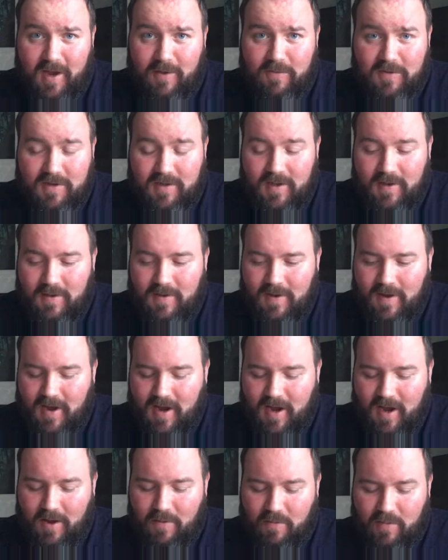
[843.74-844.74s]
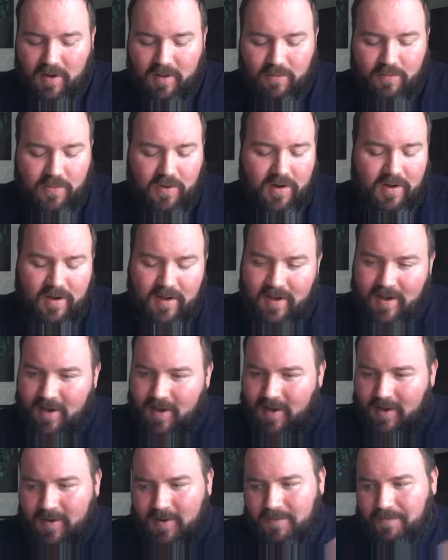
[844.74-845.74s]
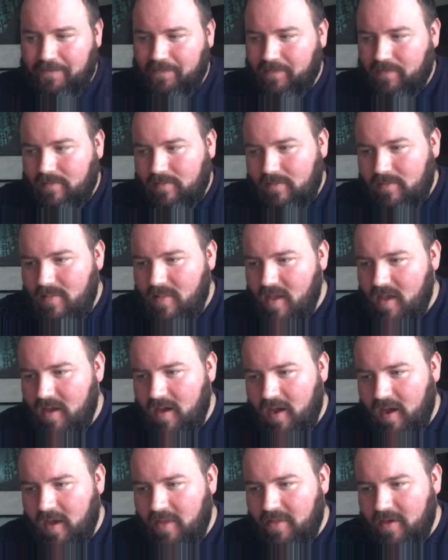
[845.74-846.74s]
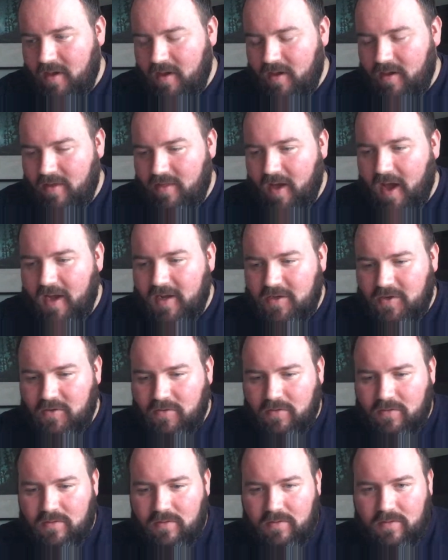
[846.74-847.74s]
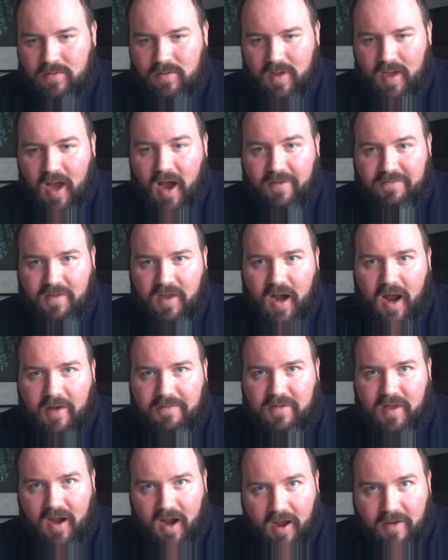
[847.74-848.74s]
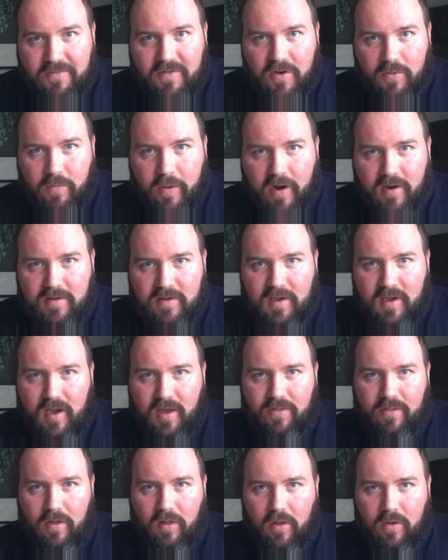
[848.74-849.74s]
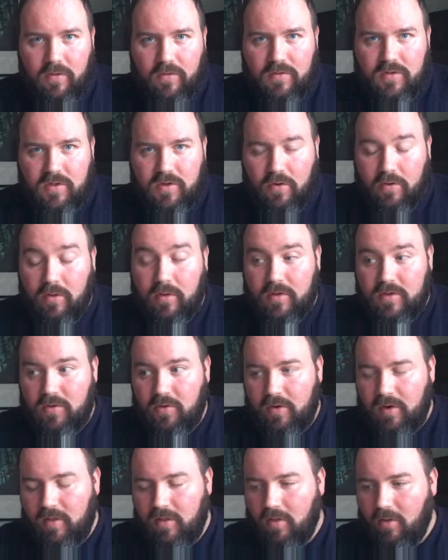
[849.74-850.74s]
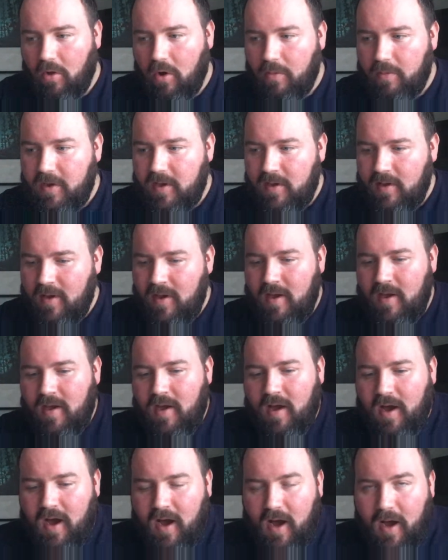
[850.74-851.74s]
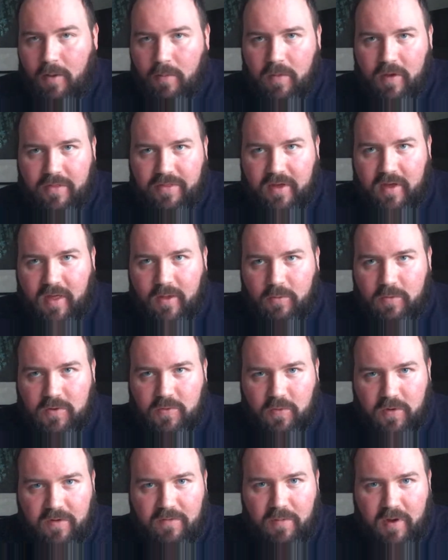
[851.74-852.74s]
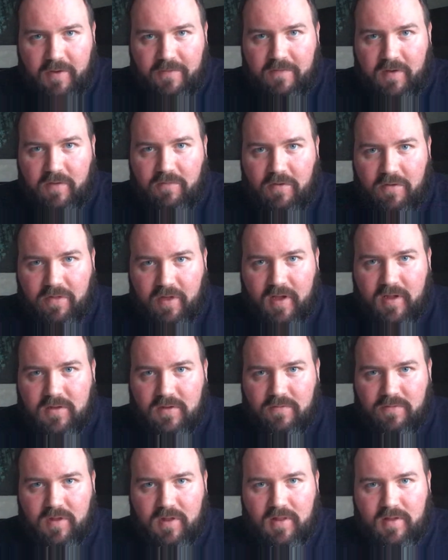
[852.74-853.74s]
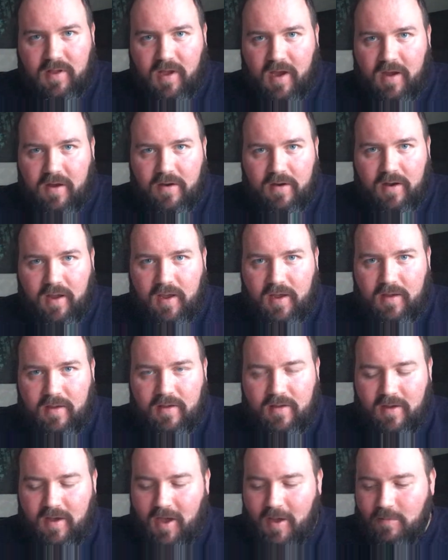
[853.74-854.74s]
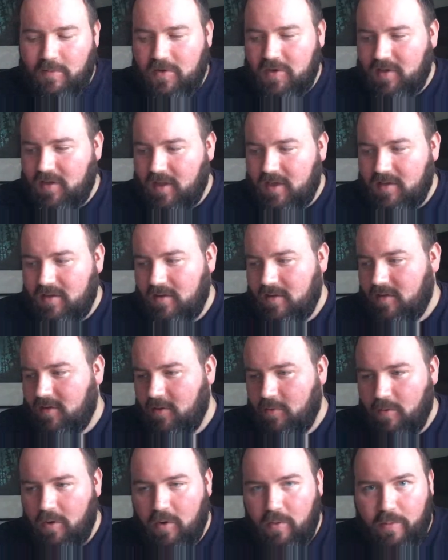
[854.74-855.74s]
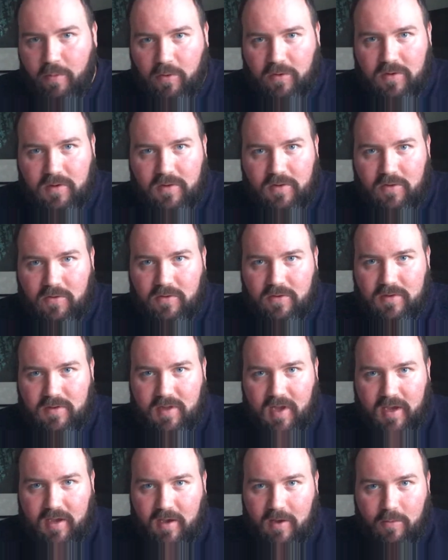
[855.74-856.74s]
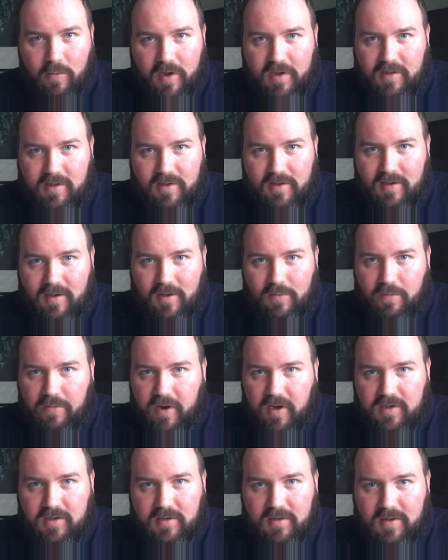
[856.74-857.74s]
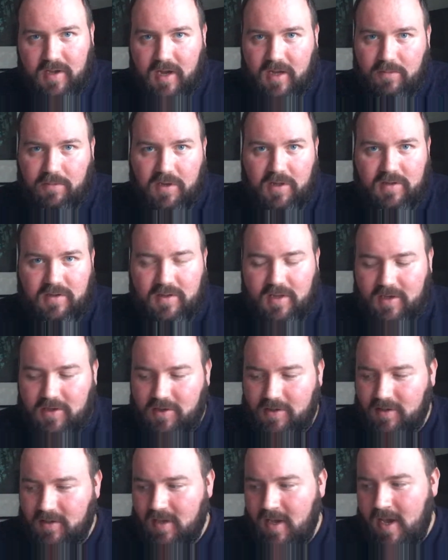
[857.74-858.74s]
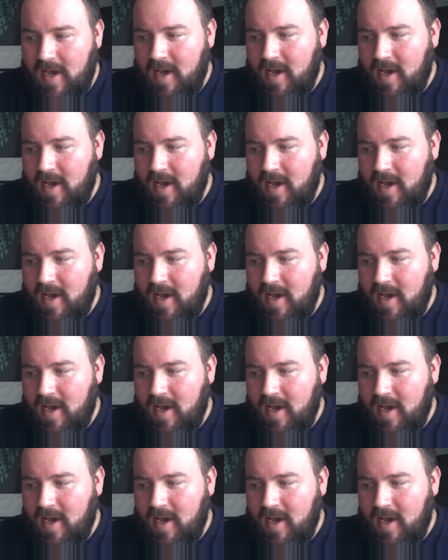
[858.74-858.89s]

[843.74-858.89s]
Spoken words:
I was in. But the after party in the lounge, or the lobby, I think it was one of my favourite things of the entire night. Just listening to Will Bowden do his Taika Waititi impressions had me in stitches.